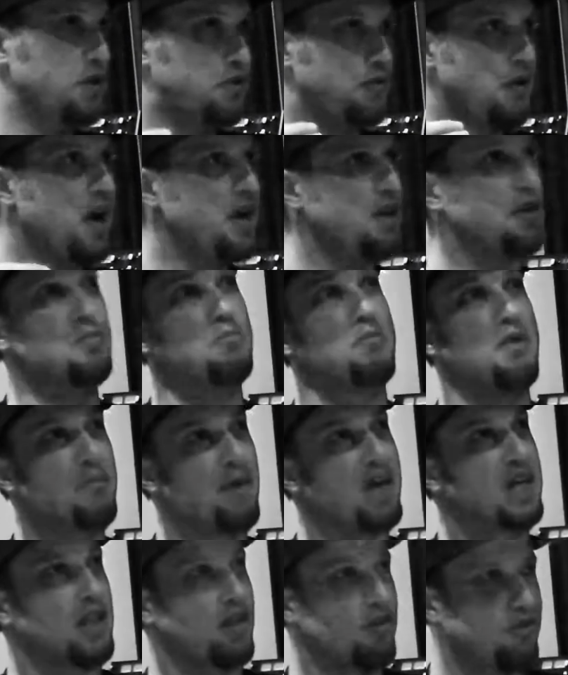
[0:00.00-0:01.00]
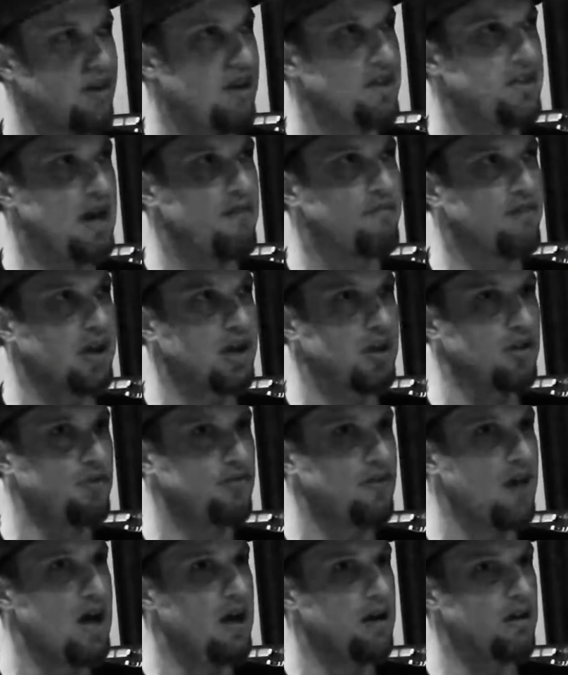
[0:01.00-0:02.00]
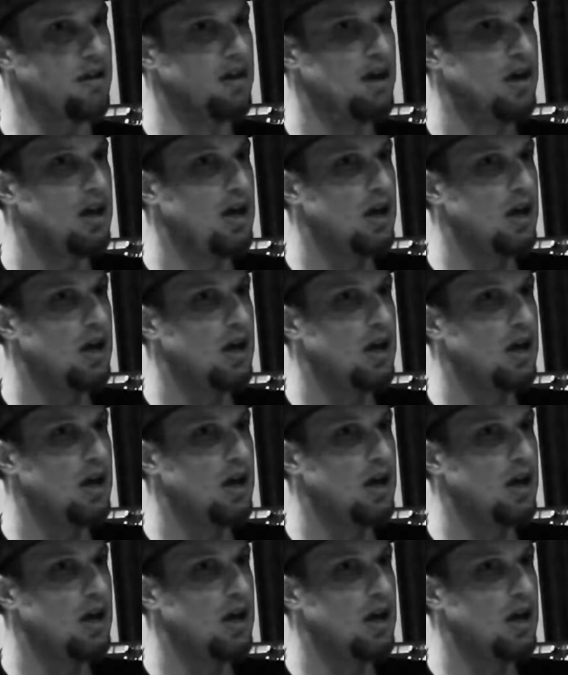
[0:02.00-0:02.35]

trying to mimic the South African sound.